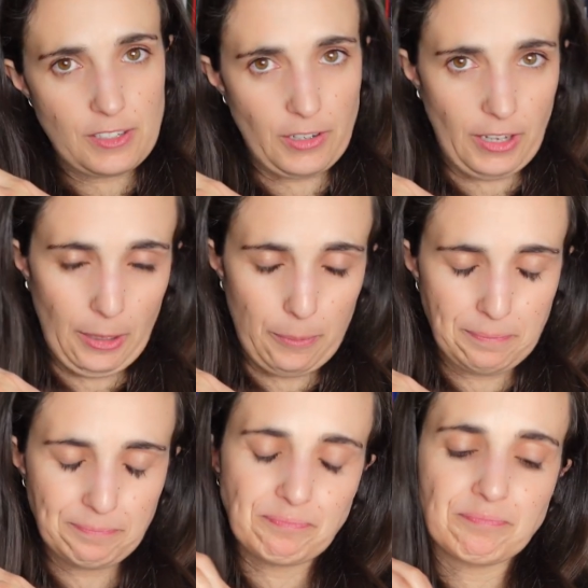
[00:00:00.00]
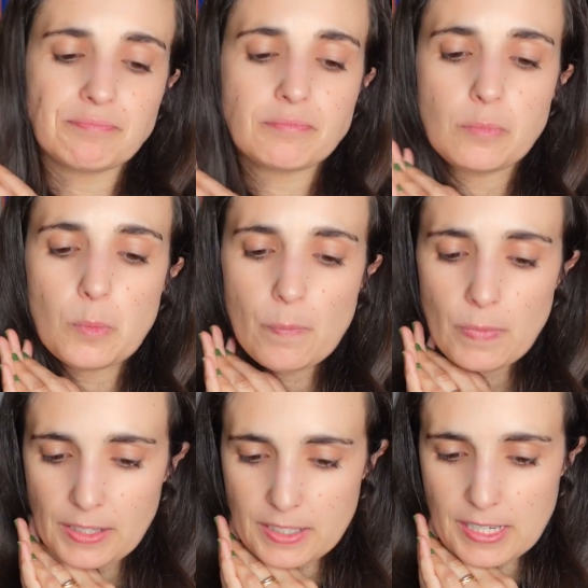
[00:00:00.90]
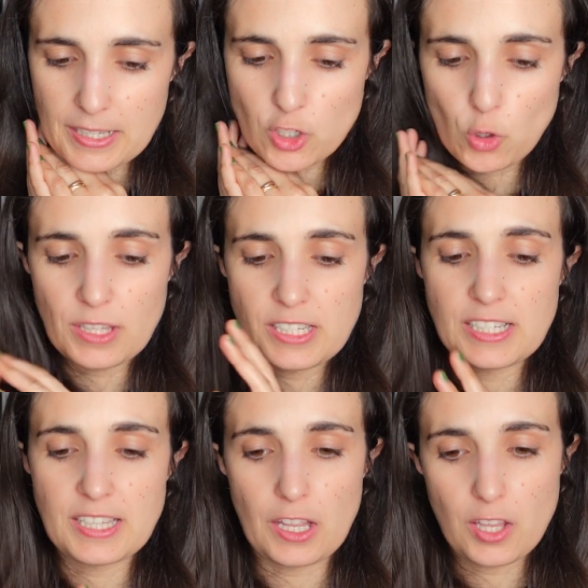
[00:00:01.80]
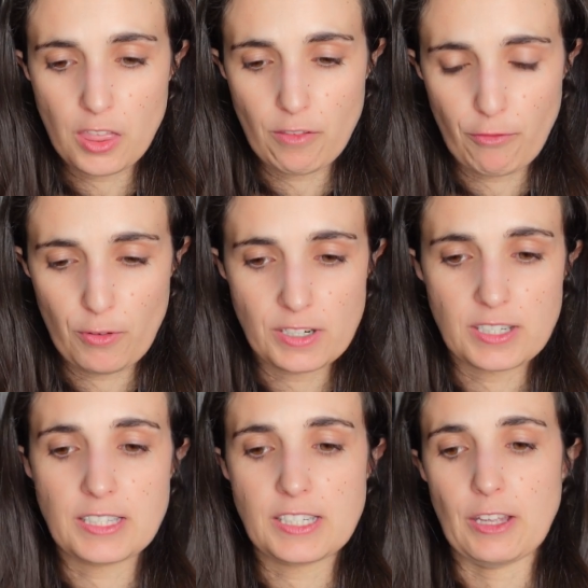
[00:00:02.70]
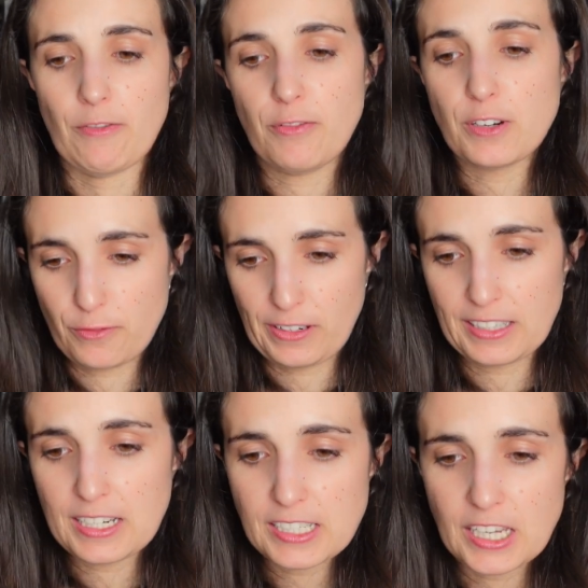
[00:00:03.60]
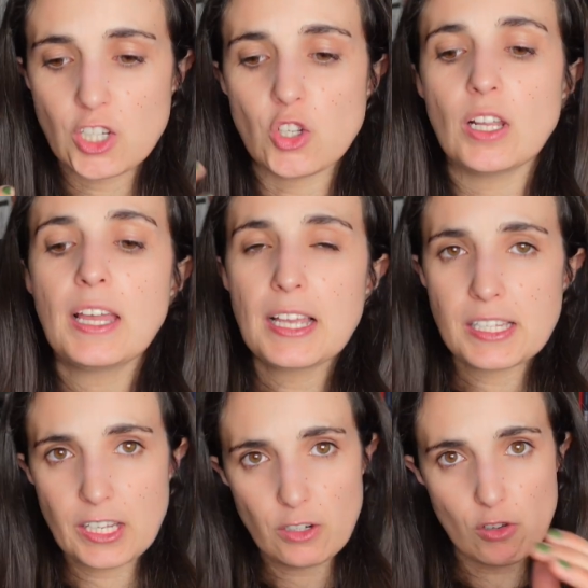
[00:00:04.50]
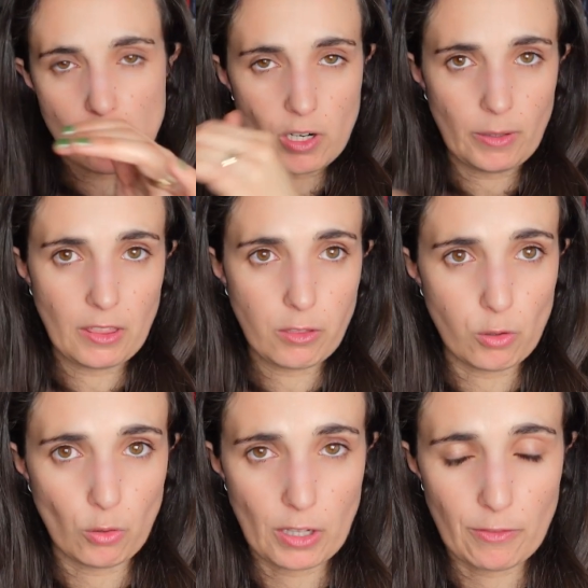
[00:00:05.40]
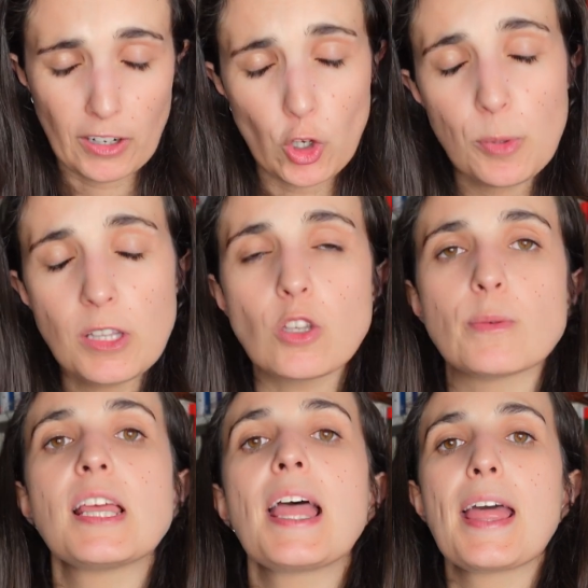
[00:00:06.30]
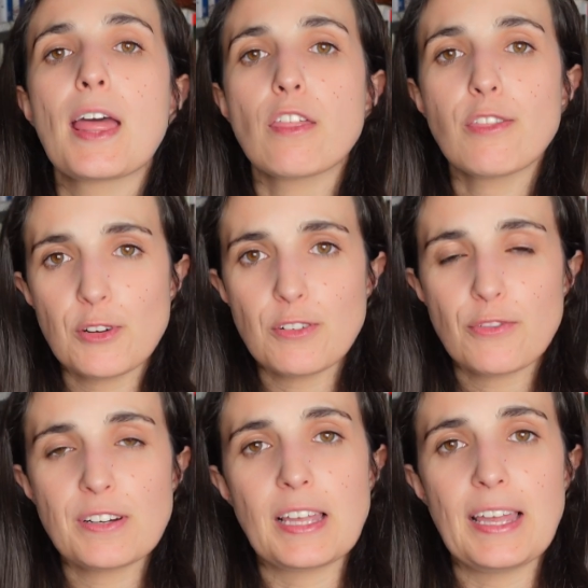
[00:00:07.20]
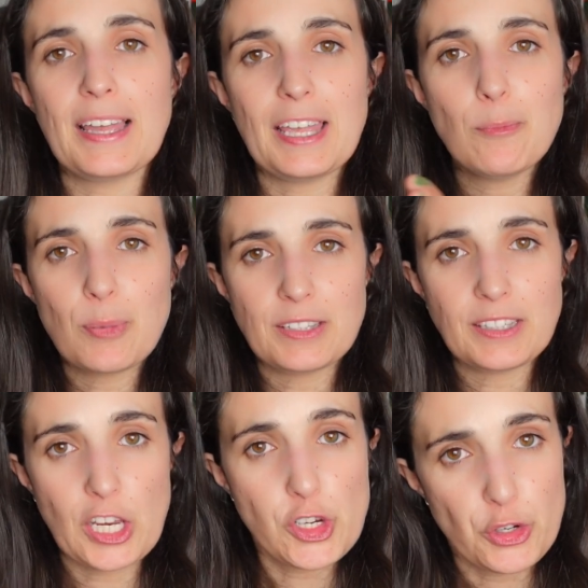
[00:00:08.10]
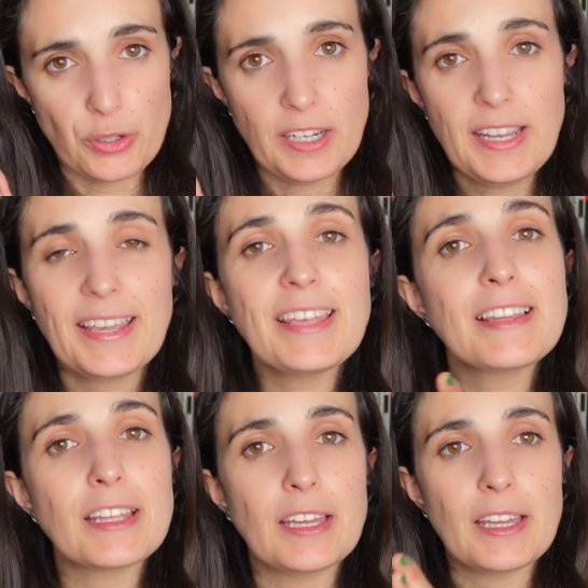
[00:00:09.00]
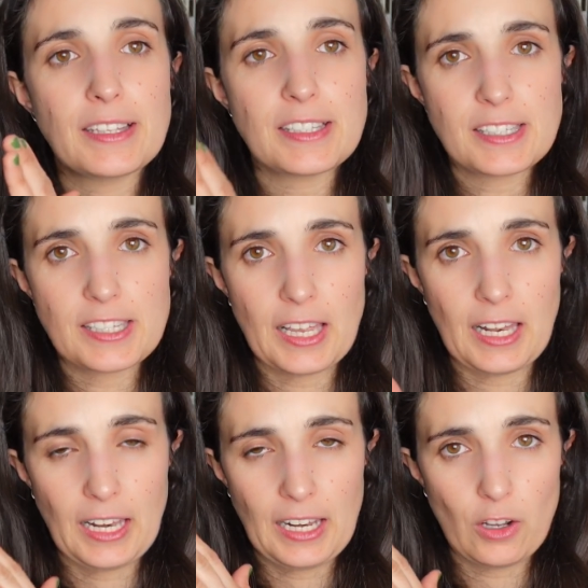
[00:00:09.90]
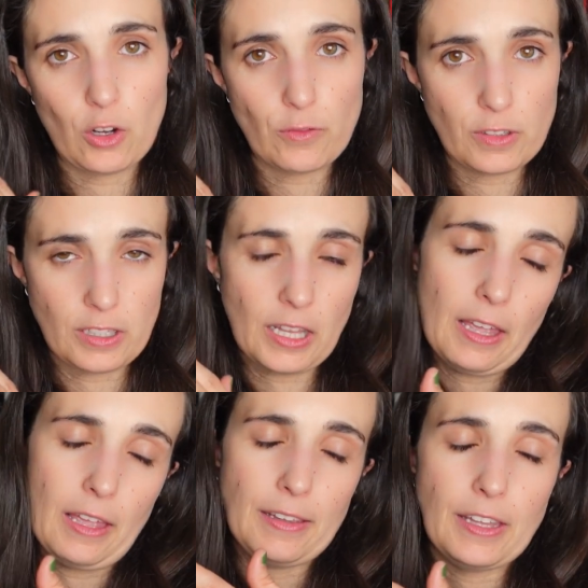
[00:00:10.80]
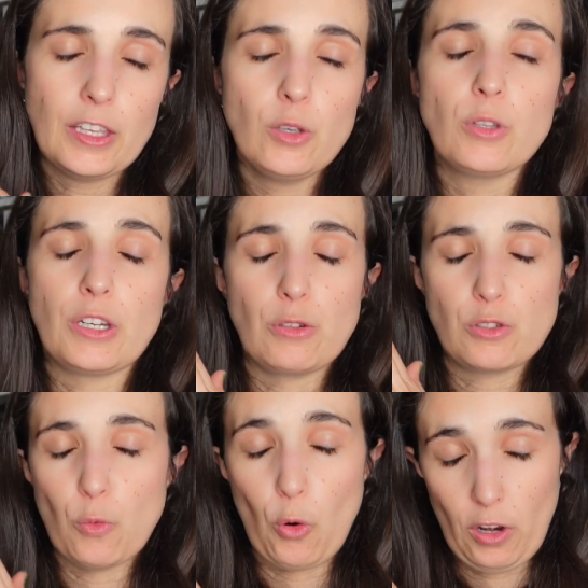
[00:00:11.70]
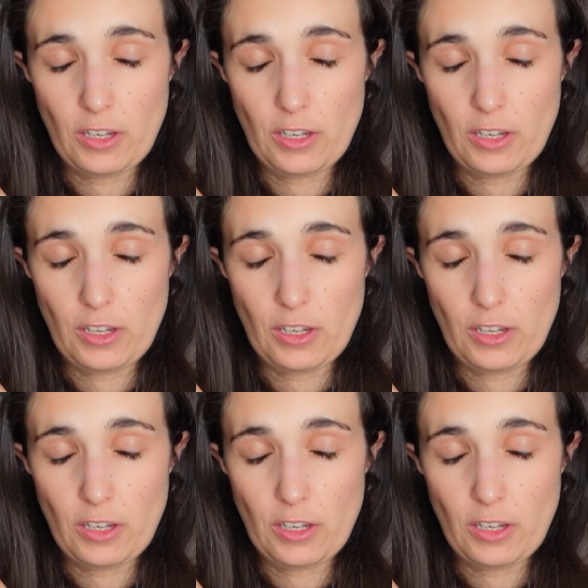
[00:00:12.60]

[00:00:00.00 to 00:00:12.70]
Okay, so this is the first step: first fertilization, second traveling through the fallopian tubes, third implantation in the cell of the uterus wall.